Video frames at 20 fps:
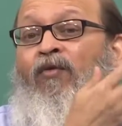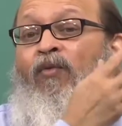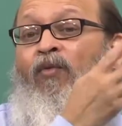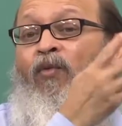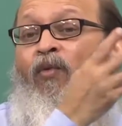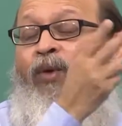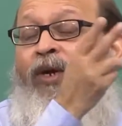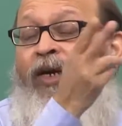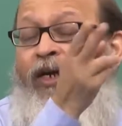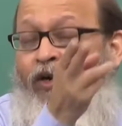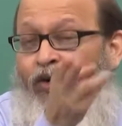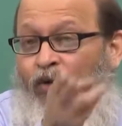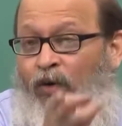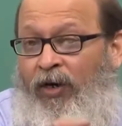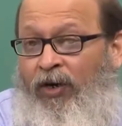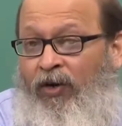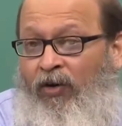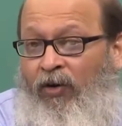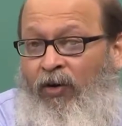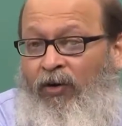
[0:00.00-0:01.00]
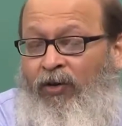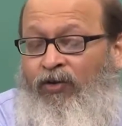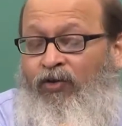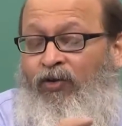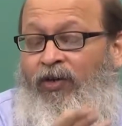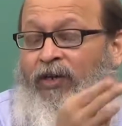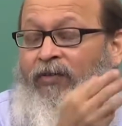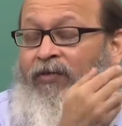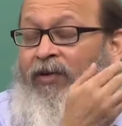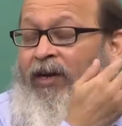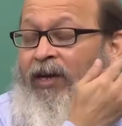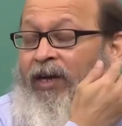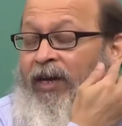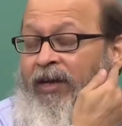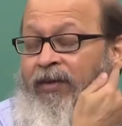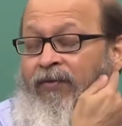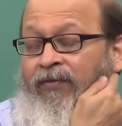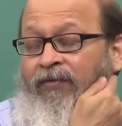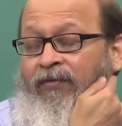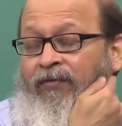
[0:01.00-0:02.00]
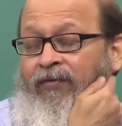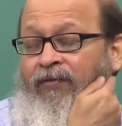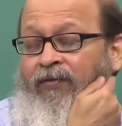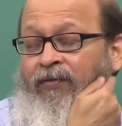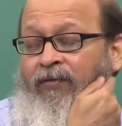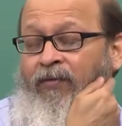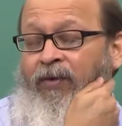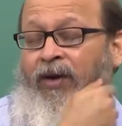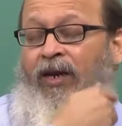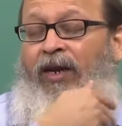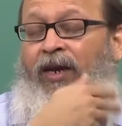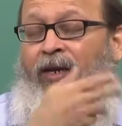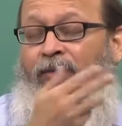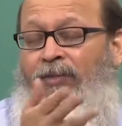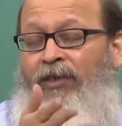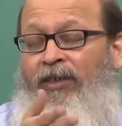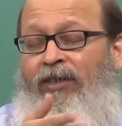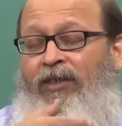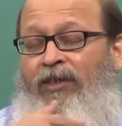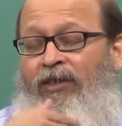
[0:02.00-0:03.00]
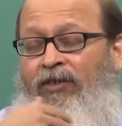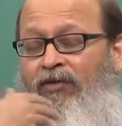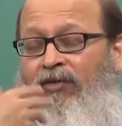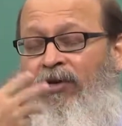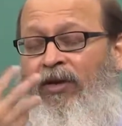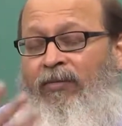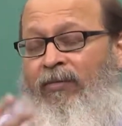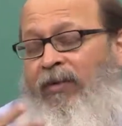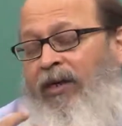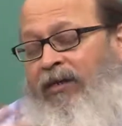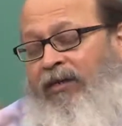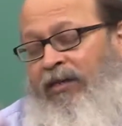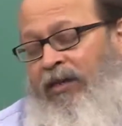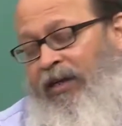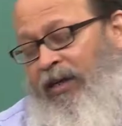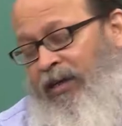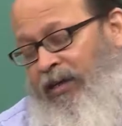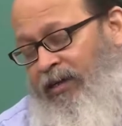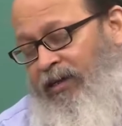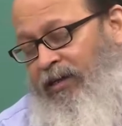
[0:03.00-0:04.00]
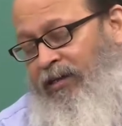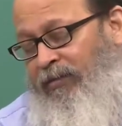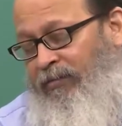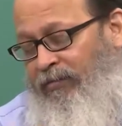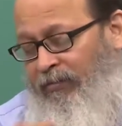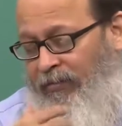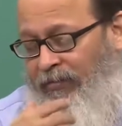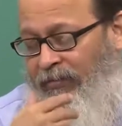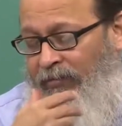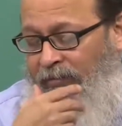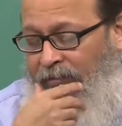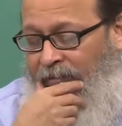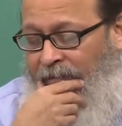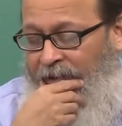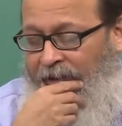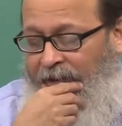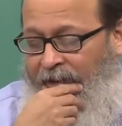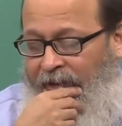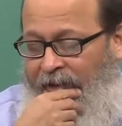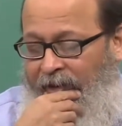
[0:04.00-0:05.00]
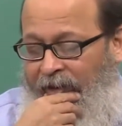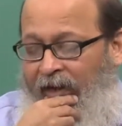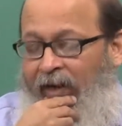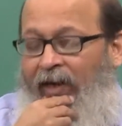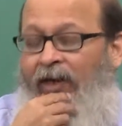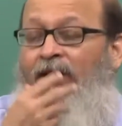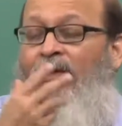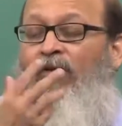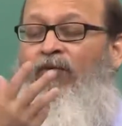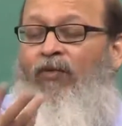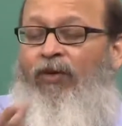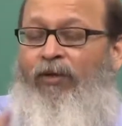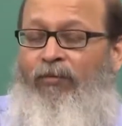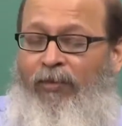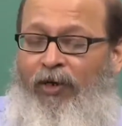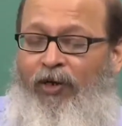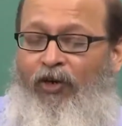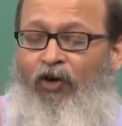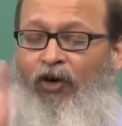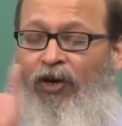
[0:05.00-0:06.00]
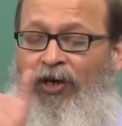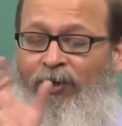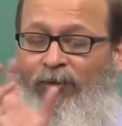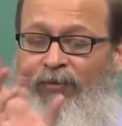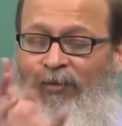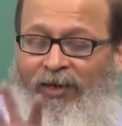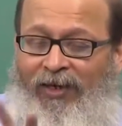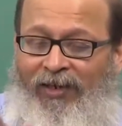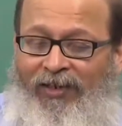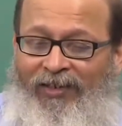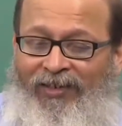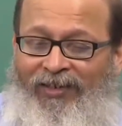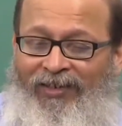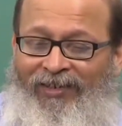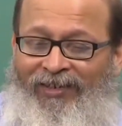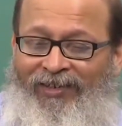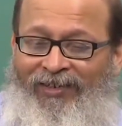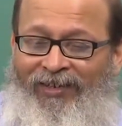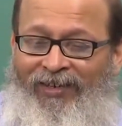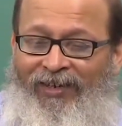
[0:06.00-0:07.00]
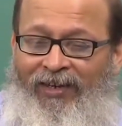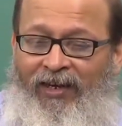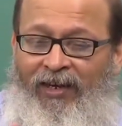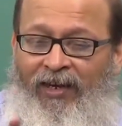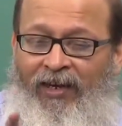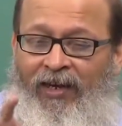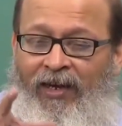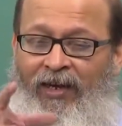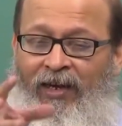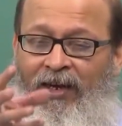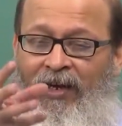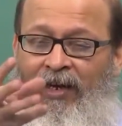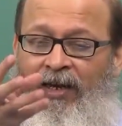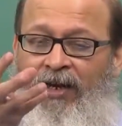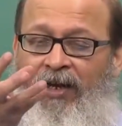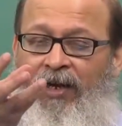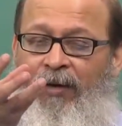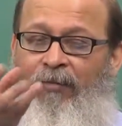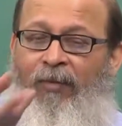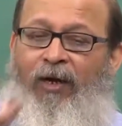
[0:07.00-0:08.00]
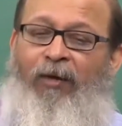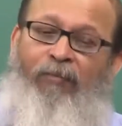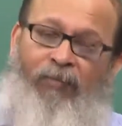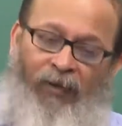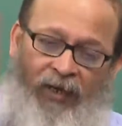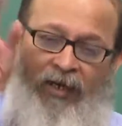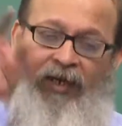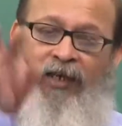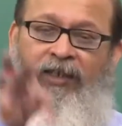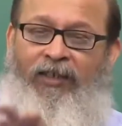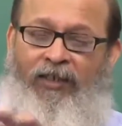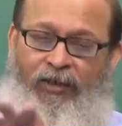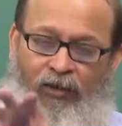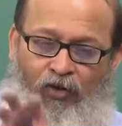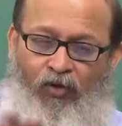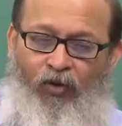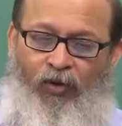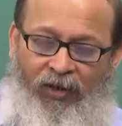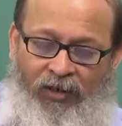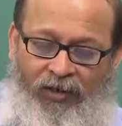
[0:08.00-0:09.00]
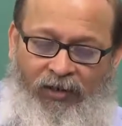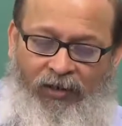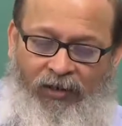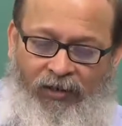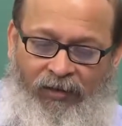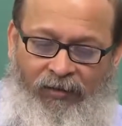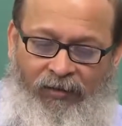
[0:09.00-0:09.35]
We do it also in our life. While I am teaching you, I am acting like a teacher with my knowledge base and my being is into it.